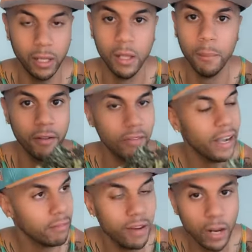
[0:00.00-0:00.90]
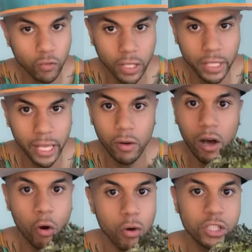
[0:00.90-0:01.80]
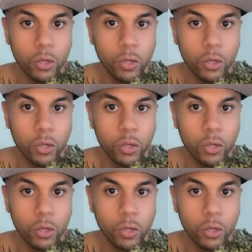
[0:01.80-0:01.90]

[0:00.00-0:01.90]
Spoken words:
But if I can find red kale, I always go with